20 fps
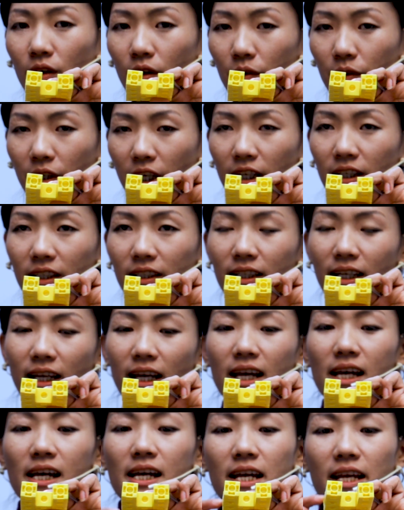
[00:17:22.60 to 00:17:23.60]
Okay?
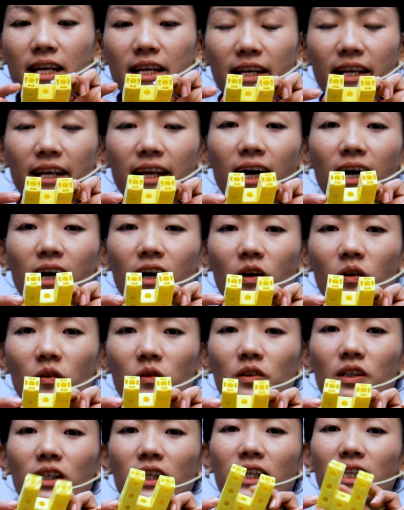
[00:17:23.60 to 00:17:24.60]

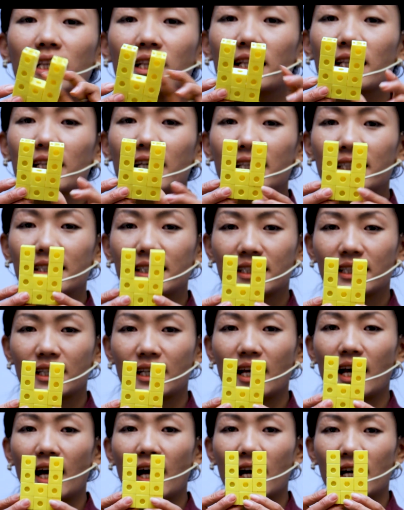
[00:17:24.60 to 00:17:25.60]
Now, let
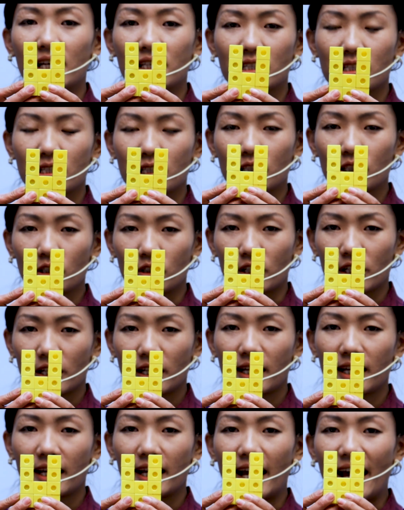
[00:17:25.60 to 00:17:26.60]
us look
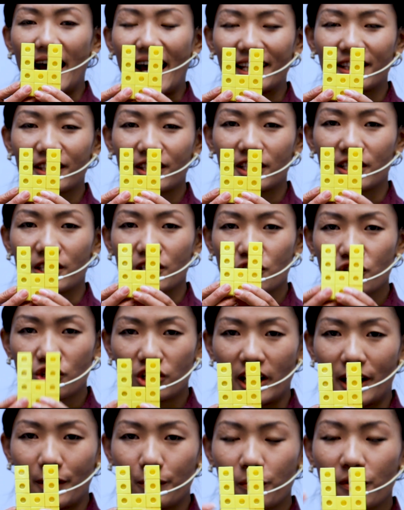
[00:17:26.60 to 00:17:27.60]
at this
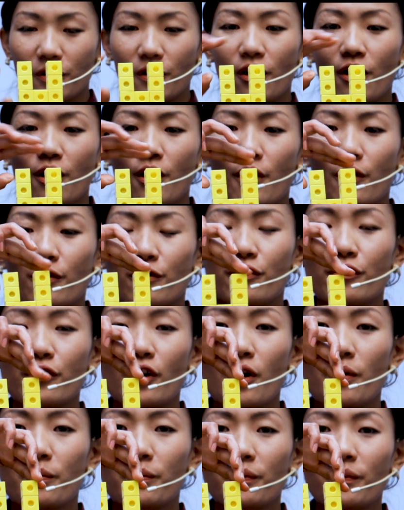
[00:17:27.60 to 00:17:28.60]
shape
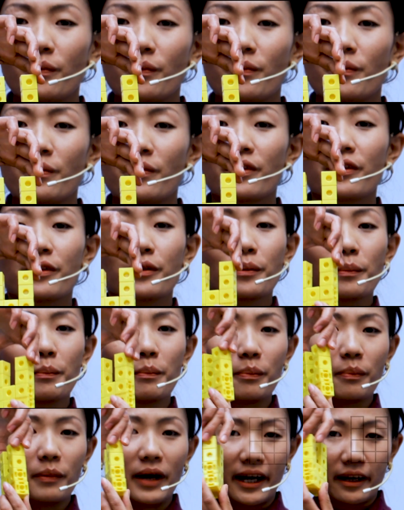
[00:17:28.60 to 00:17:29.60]
from the
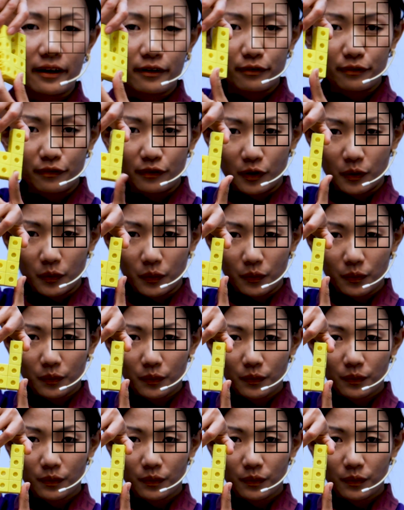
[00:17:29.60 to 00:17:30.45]
back view.